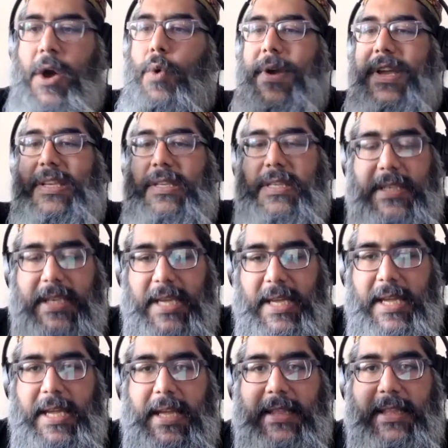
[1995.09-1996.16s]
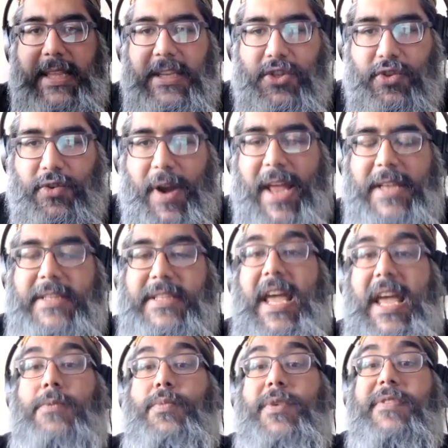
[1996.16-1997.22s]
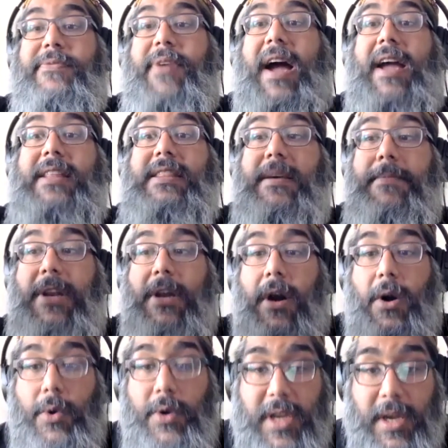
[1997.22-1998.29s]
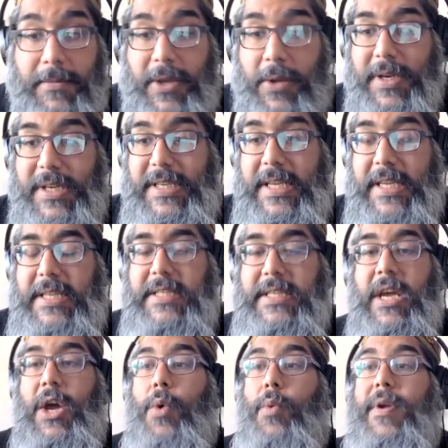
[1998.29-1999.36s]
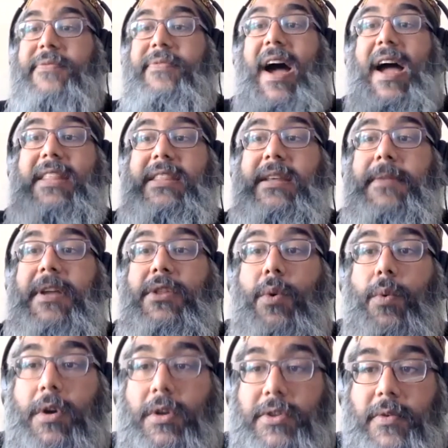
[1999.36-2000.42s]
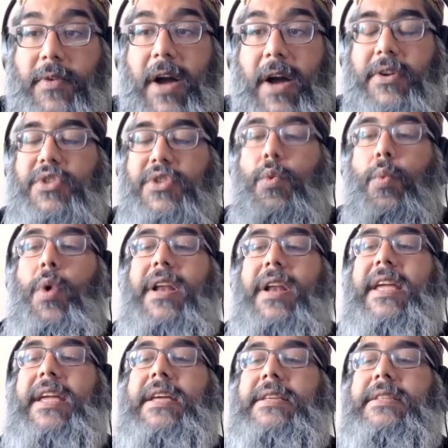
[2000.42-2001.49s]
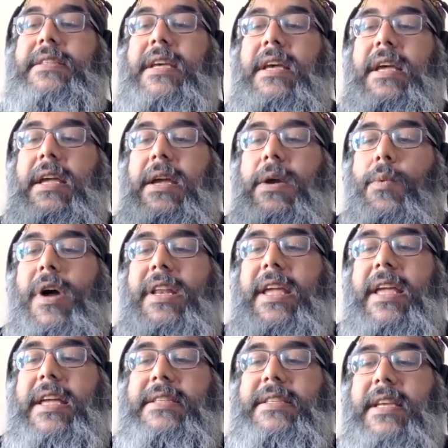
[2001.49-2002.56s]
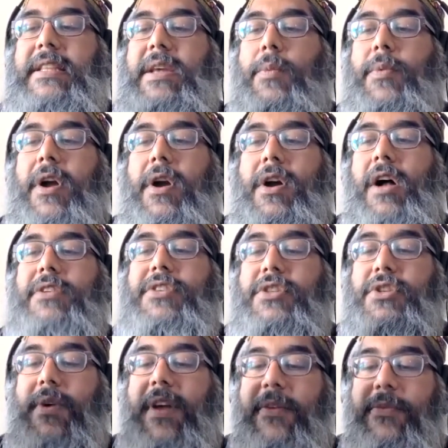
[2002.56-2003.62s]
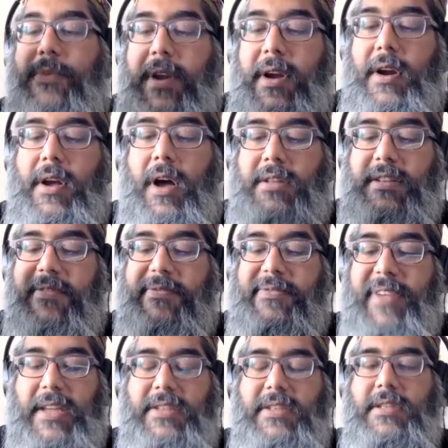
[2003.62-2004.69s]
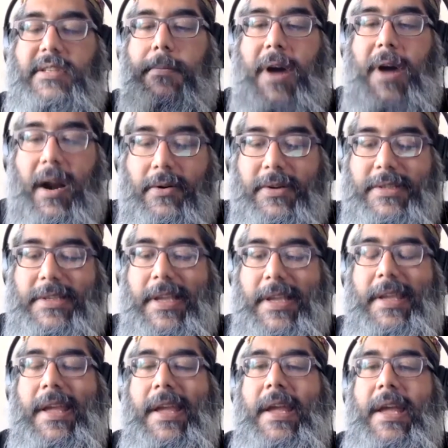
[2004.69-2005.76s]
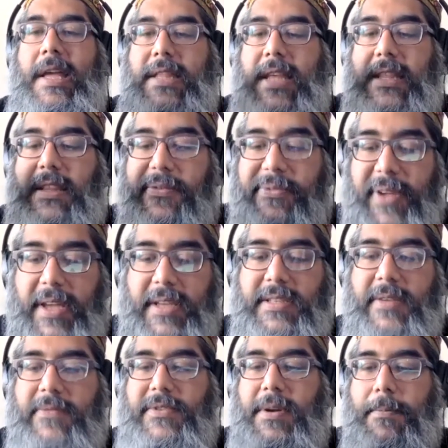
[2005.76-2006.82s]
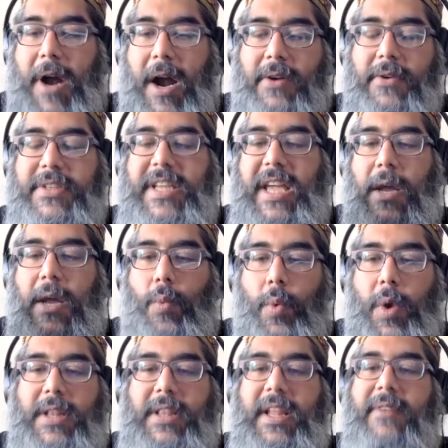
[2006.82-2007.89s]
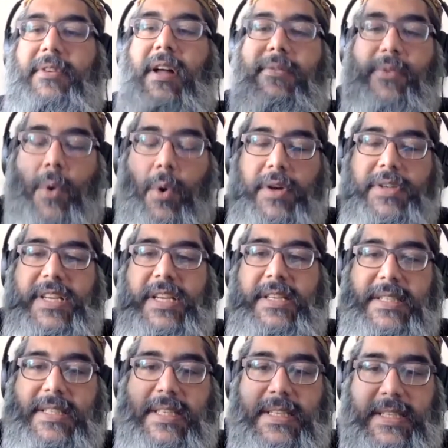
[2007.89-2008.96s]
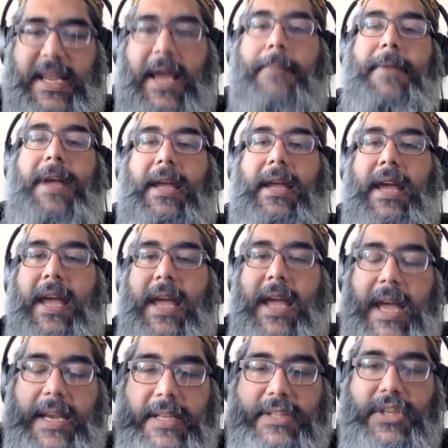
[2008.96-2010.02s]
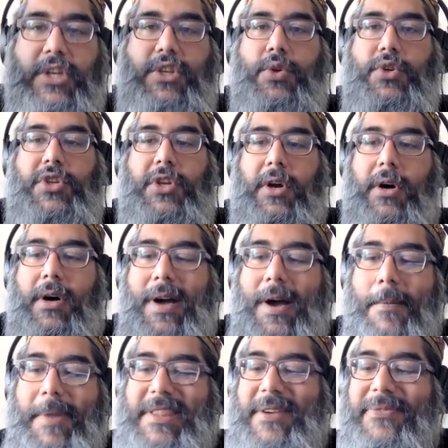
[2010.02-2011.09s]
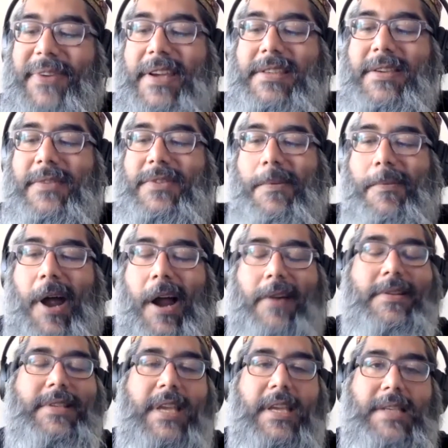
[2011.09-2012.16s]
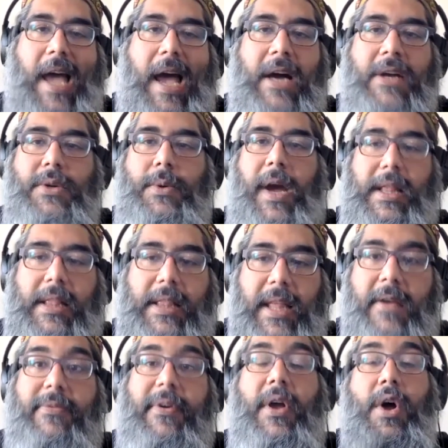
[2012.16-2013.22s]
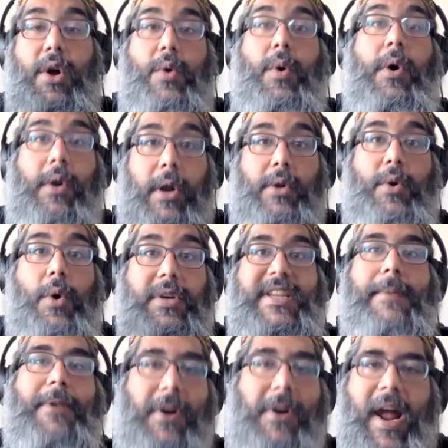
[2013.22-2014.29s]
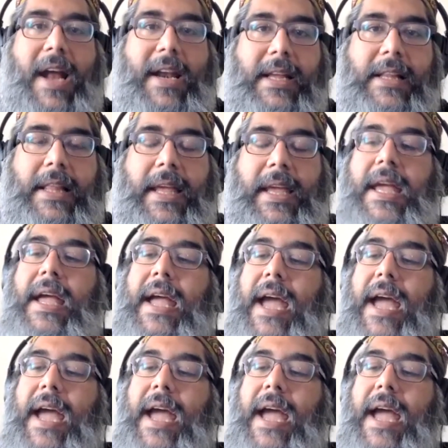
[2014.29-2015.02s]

We see these trends and we find them in our own communities. We find them in the world around us. What is it that we are called to do? If we are called to fix democracy, then the fix of democracy at one level, of course, is systemic and institutional. But the fix of democracy is, how do I live, quote unquote, democratically?